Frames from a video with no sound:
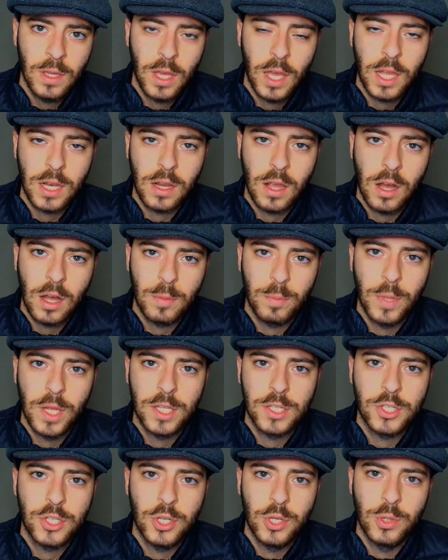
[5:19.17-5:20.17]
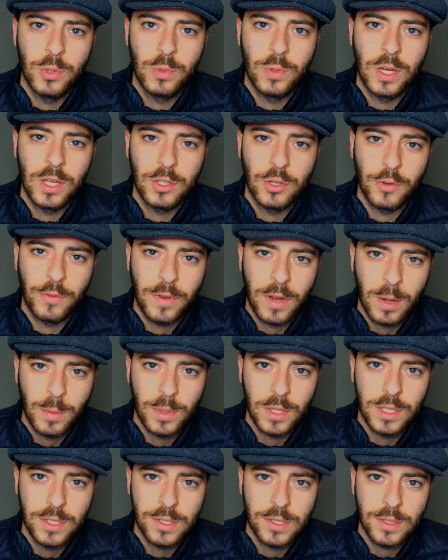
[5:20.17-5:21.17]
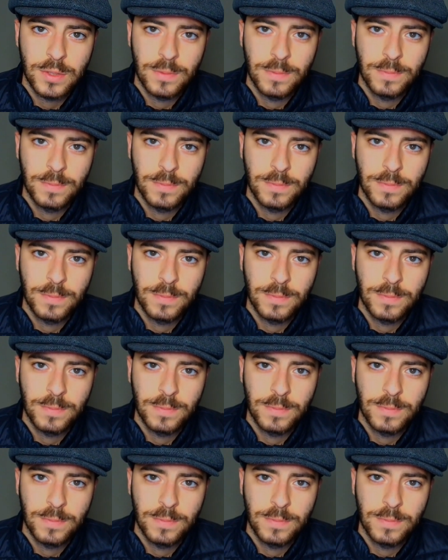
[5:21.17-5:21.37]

And God bless you and your families.